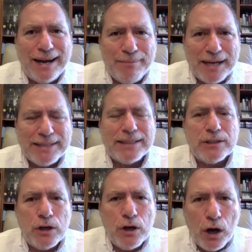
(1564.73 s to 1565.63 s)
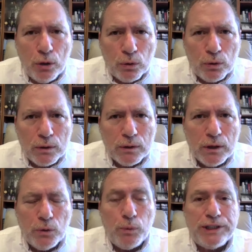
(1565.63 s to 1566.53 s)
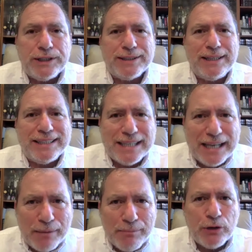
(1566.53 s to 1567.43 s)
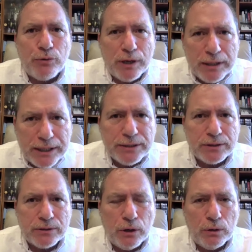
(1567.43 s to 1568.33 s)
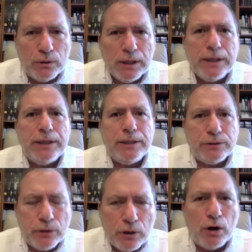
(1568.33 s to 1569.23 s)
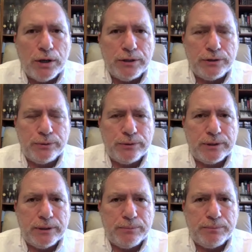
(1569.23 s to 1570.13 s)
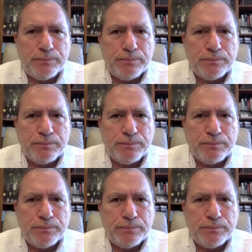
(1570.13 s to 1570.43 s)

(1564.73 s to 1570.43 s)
Hamas's goal, which is an Islamic religious goal, is to conquer Jerusalem.